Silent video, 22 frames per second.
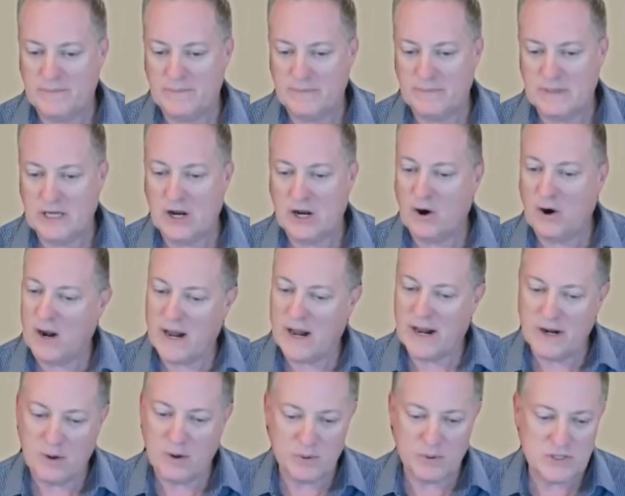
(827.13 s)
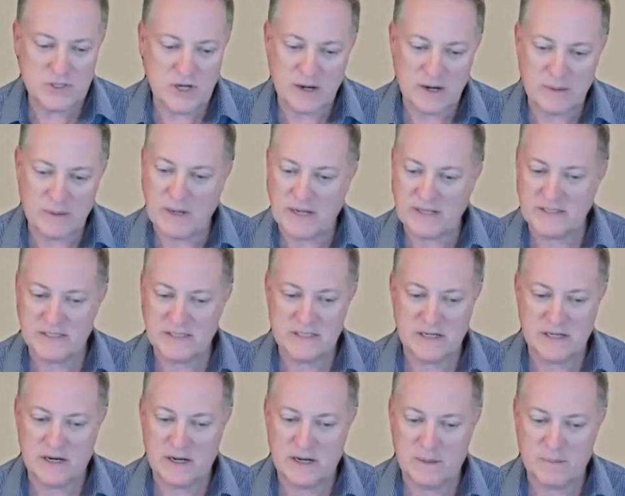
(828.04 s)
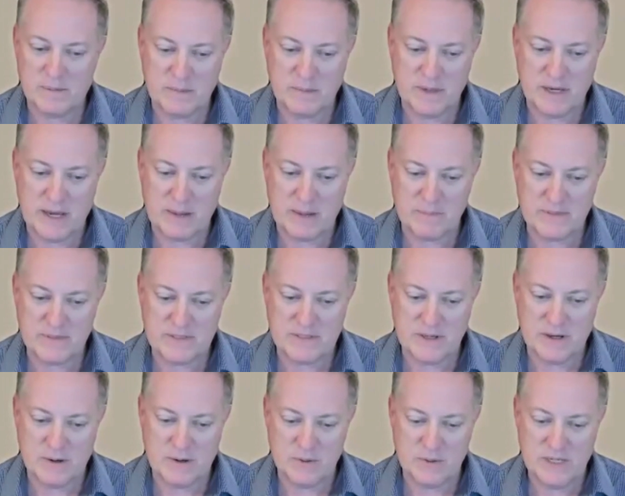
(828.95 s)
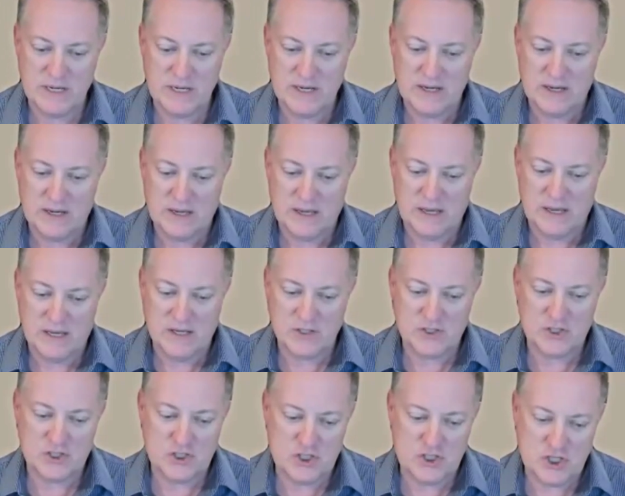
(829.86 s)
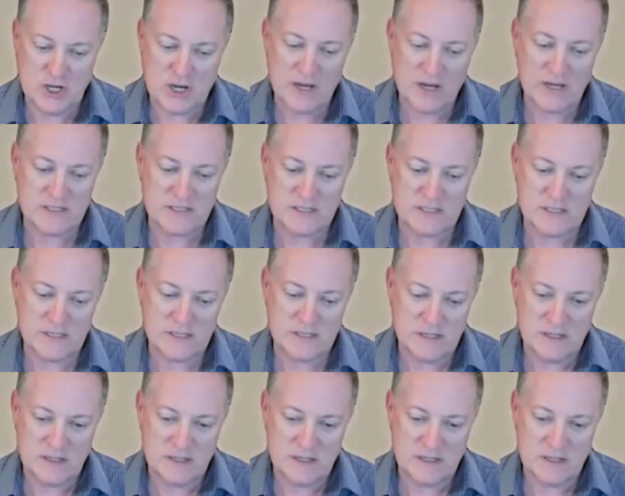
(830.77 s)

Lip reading: and I know we'll talk about this in an upcoming episode, is just